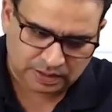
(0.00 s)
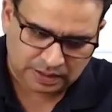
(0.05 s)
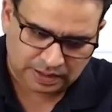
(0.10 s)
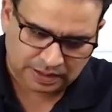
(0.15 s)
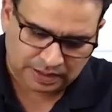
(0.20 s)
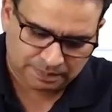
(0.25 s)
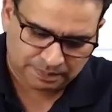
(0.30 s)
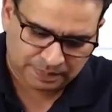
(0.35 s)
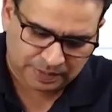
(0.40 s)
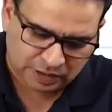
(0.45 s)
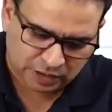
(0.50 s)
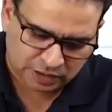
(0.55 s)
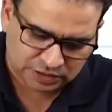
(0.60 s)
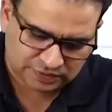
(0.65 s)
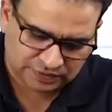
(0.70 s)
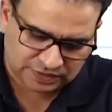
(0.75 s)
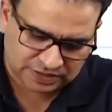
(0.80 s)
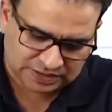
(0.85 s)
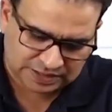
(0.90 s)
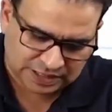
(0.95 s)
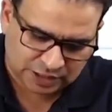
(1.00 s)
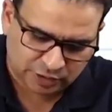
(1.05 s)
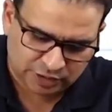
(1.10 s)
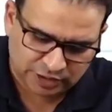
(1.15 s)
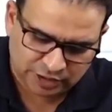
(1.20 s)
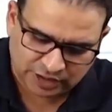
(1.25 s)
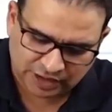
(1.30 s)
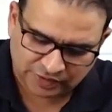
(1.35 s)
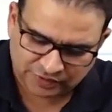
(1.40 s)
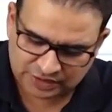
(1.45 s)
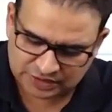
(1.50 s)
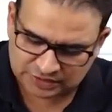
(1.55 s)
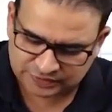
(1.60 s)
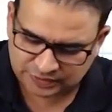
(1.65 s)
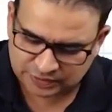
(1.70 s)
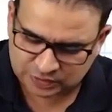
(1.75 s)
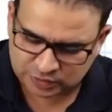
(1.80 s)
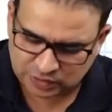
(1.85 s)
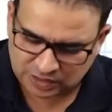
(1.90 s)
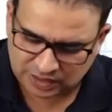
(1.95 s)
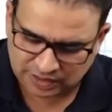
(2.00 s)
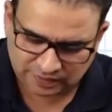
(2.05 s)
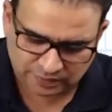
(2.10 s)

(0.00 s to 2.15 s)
And because of this carotid-cavernous fistula,